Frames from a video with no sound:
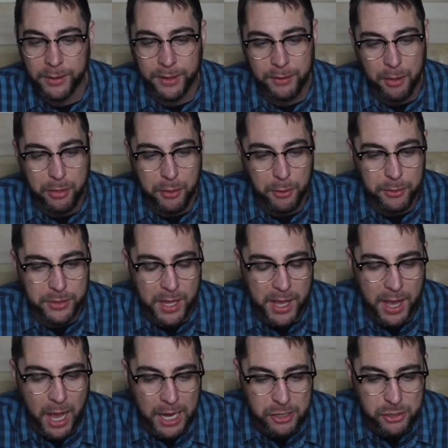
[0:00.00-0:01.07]
and on the third
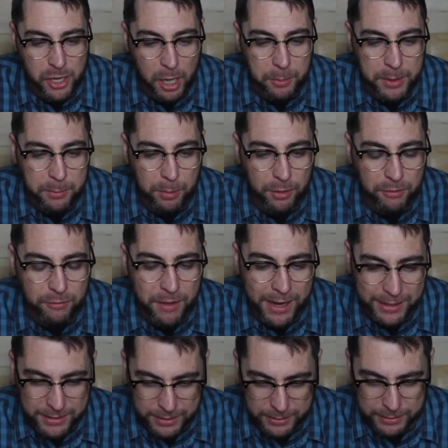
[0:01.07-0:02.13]
day I shall be
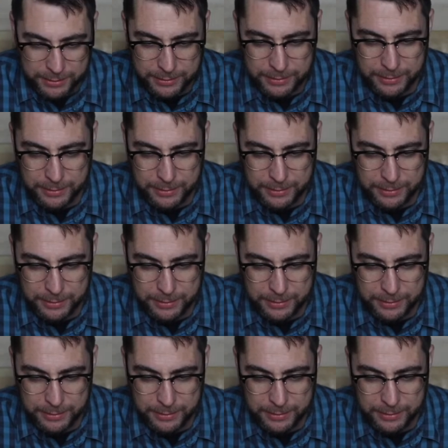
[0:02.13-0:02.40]
perfected.